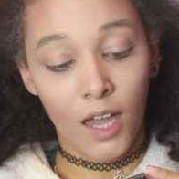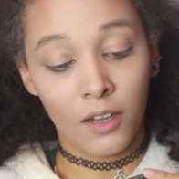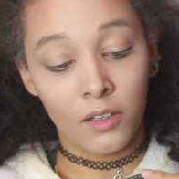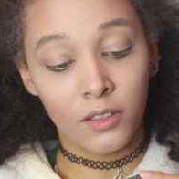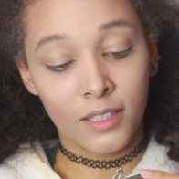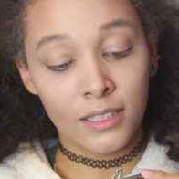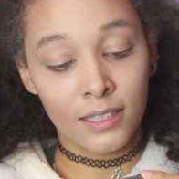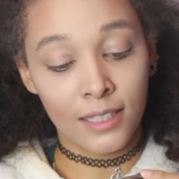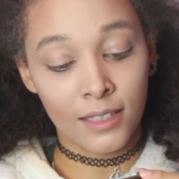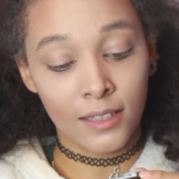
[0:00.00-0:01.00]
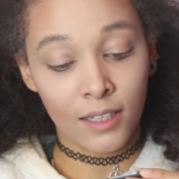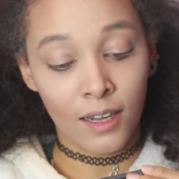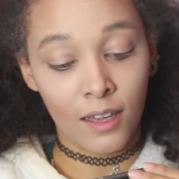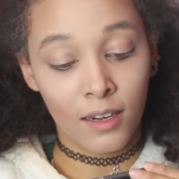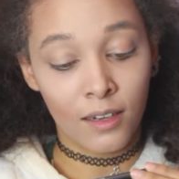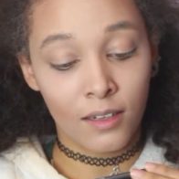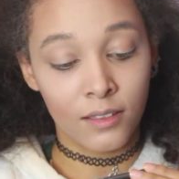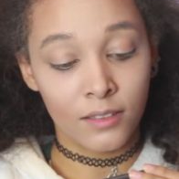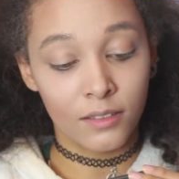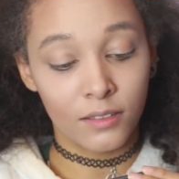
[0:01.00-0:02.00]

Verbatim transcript: I got this in the colour,